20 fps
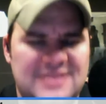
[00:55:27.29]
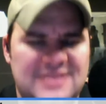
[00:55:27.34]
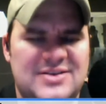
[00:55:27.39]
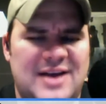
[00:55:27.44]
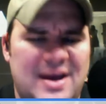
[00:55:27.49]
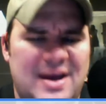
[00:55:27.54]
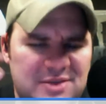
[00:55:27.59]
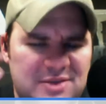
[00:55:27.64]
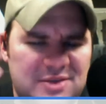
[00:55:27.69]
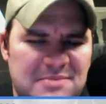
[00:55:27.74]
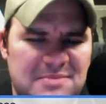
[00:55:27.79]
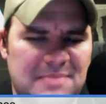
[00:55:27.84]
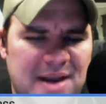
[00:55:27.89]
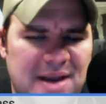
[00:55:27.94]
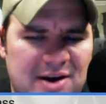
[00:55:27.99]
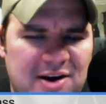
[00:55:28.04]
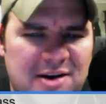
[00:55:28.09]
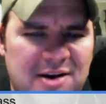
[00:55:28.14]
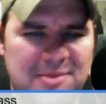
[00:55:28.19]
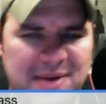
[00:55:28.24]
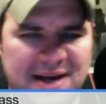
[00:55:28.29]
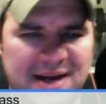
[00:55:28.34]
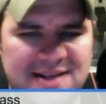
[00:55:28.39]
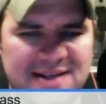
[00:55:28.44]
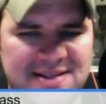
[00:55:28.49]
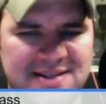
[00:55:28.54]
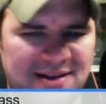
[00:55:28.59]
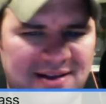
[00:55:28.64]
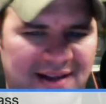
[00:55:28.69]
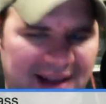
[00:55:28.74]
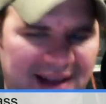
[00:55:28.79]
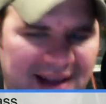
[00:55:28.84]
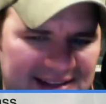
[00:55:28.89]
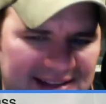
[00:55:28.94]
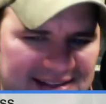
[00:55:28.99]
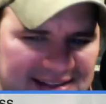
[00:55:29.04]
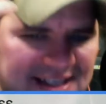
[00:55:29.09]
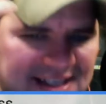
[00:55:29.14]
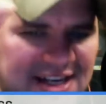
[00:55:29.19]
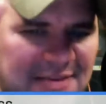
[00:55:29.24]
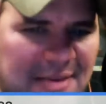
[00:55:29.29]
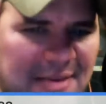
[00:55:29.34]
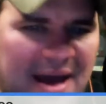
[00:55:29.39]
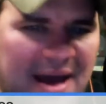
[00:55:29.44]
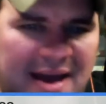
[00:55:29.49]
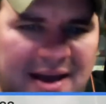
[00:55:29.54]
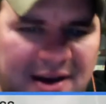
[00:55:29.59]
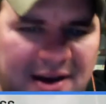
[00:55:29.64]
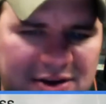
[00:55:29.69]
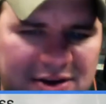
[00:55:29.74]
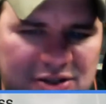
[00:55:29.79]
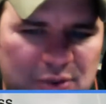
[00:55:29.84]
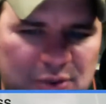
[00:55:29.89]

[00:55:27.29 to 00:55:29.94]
So I wasn't married, but I had Cindy back here,